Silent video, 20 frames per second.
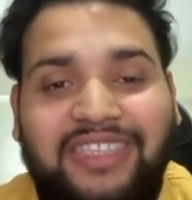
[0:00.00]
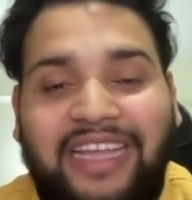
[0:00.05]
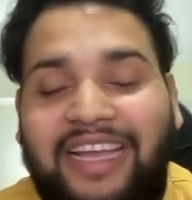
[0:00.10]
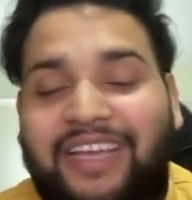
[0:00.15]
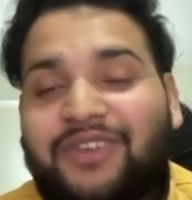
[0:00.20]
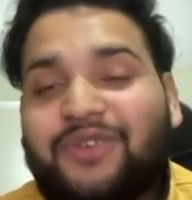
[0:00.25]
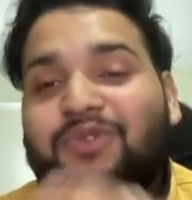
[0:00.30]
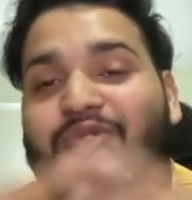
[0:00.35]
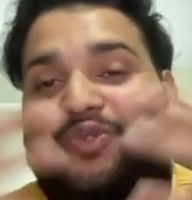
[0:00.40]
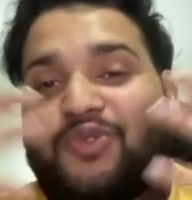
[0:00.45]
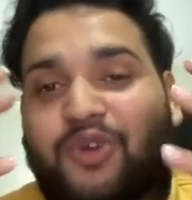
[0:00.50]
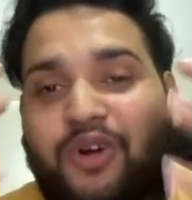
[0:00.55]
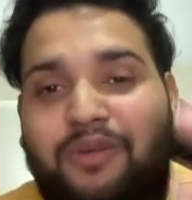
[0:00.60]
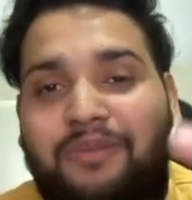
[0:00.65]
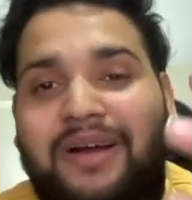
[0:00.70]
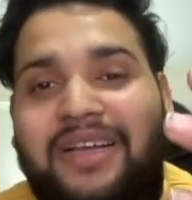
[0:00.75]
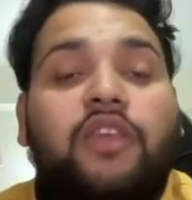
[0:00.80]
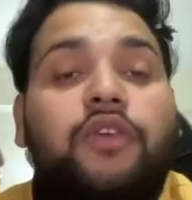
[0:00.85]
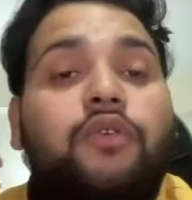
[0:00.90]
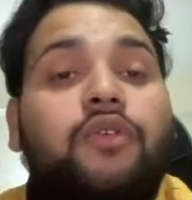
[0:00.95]
Thank you so
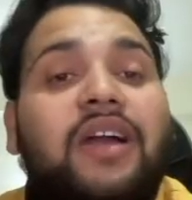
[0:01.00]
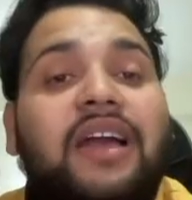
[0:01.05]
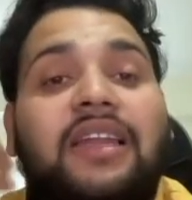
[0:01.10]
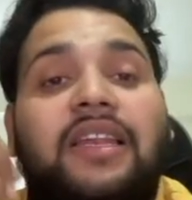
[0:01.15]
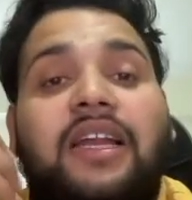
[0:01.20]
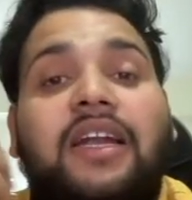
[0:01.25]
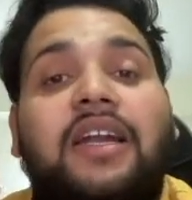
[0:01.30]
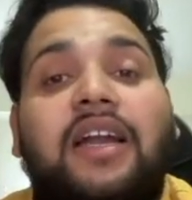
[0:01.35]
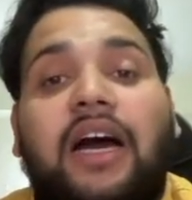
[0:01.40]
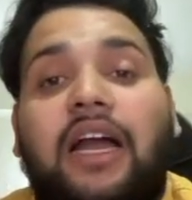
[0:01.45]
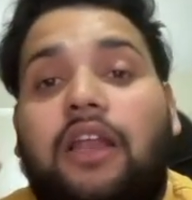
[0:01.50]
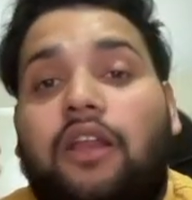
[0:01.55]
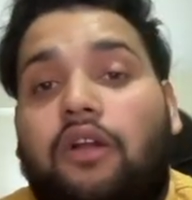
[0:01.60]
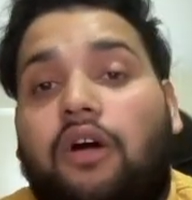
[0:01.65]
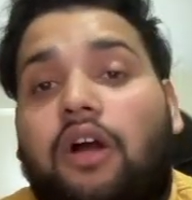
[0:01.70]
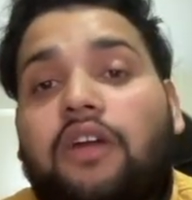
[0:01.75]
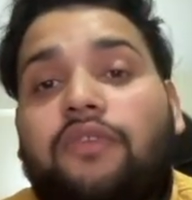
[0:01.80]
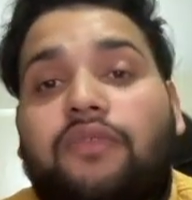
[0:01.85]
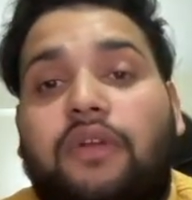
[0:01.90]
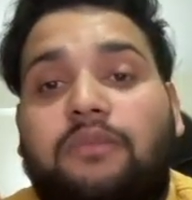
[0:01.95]
much. You can learn a
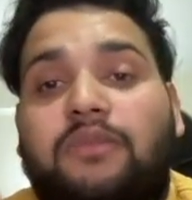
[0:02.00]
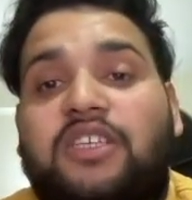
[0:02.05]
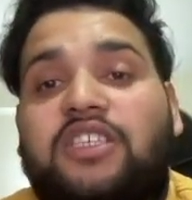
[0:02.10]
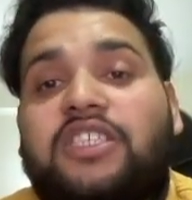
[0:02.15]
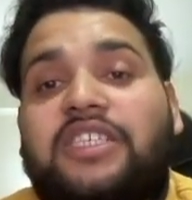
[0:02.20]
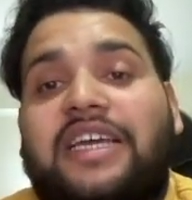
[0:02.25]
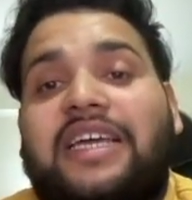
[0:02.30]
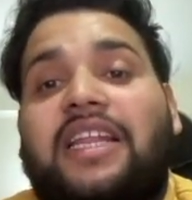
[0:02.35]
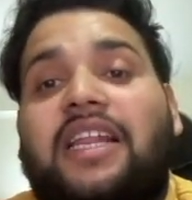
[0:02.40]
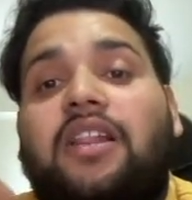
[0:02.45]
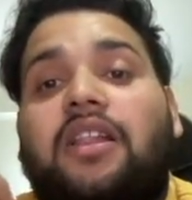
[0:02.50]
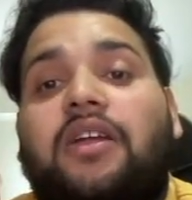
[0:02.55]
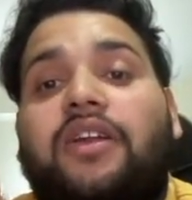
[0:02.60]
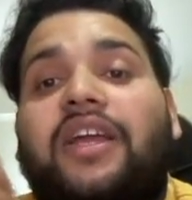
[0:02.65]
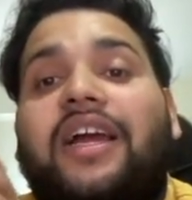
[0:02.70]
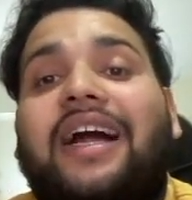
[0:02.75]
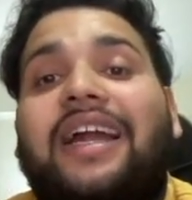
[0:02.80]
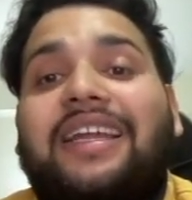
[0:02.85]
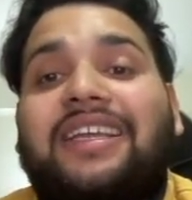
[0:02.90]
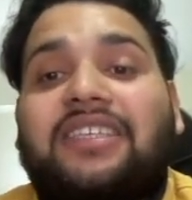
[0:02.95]
lot from this channel
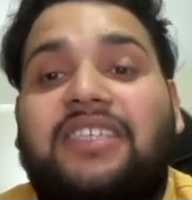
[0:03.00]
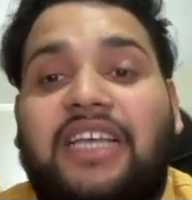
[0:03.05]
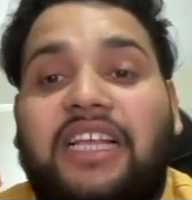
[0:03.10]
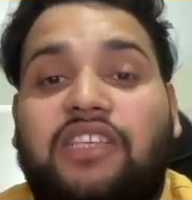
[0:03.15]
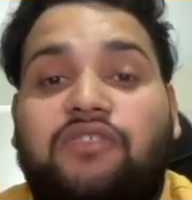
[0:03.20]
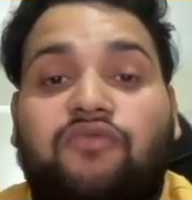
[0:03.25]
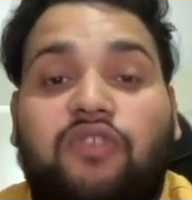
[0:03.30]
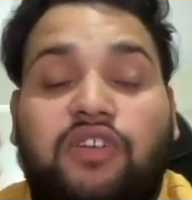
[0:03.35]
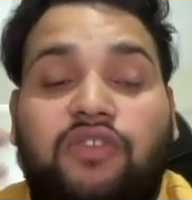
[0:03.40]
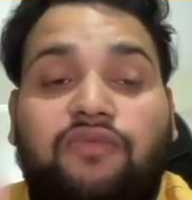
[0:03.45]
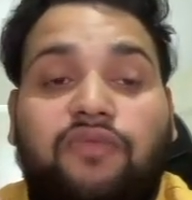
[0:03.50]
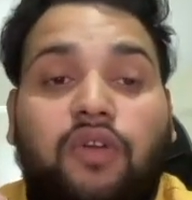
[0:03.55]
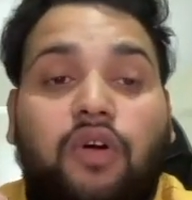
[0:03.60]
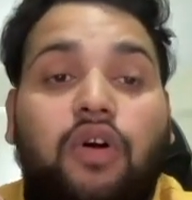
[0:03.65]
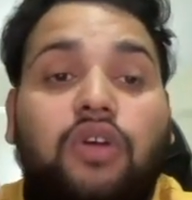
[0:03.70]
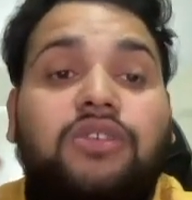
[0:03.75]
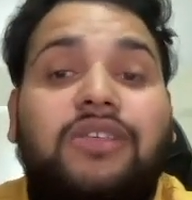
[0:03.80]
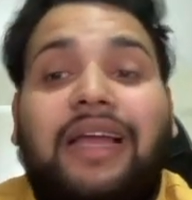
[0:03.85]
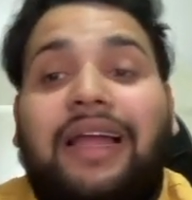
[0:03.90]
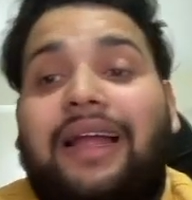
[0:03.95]
regarding Salesforce
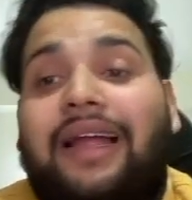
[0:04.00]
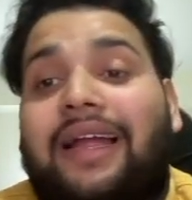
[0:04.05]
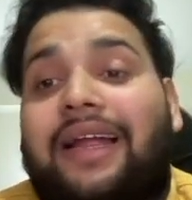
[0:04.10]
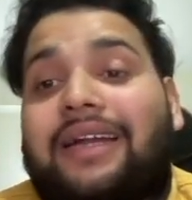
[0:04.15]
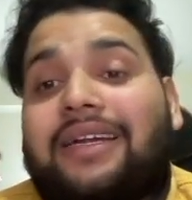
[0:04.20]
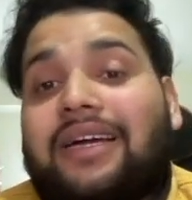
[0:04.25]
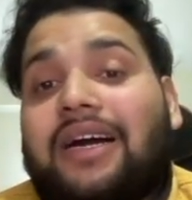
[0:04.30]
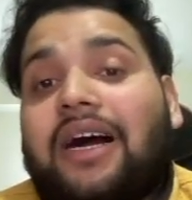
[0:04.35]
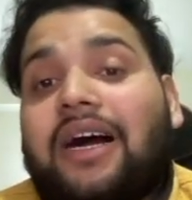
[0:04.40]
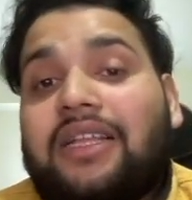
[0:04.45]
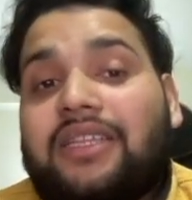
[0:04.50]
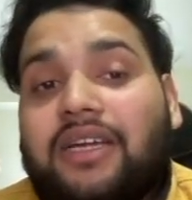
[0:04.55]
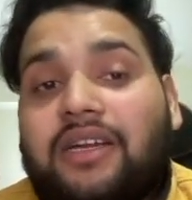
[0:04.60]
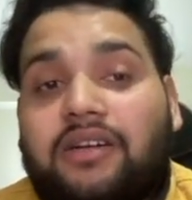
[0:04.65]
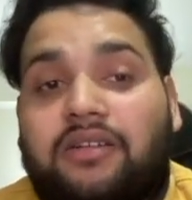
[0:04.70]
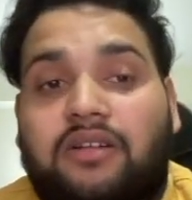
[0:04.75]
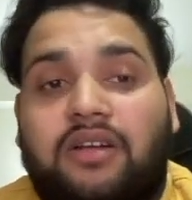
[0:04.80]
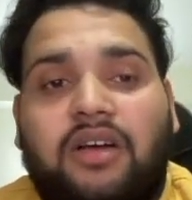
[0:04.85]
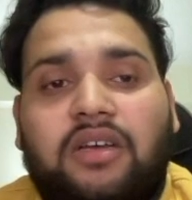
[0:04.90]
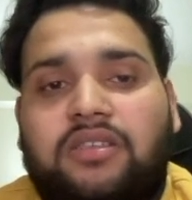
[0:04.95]
flows and
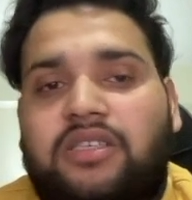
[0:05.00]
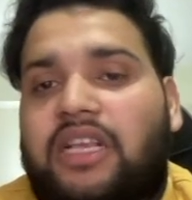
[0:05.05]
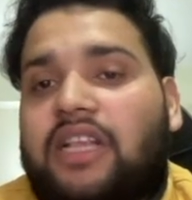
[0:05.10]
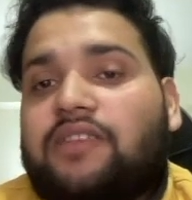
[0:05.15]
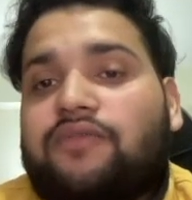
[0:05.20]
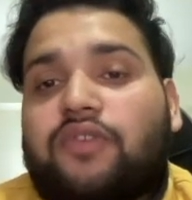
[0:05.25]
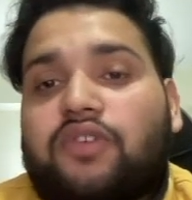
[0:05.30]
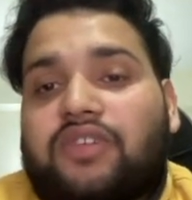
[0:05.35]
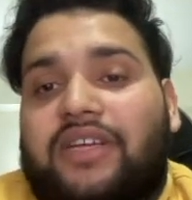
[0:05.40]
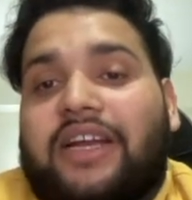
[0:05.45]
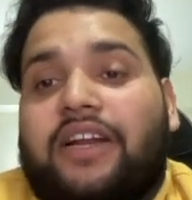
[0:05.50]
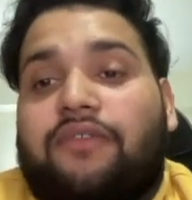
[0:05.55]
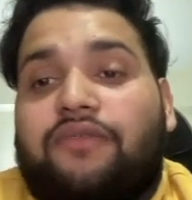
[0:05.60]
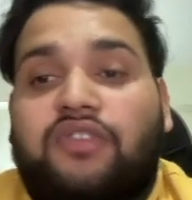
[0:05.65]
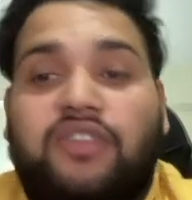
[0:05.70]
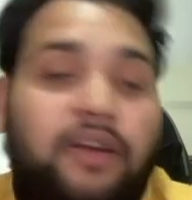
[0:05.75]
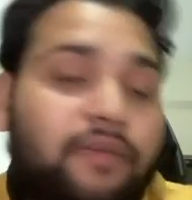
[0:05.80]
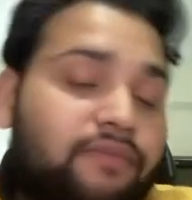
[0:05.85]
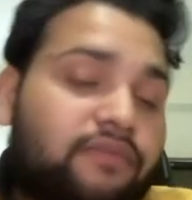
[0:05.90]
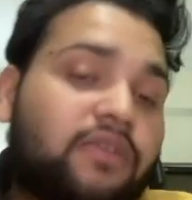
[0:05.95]
other Salesforce kind of
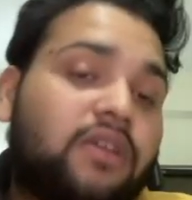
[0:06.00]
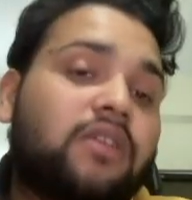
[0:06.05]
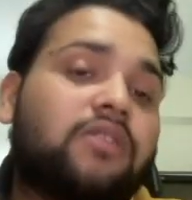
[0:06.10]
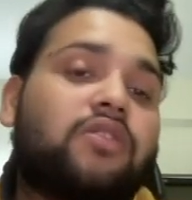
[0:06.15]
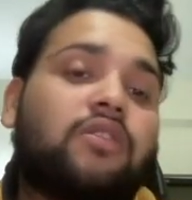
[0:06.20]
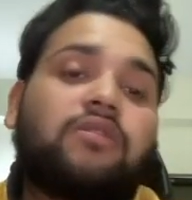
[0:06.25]
stuff. So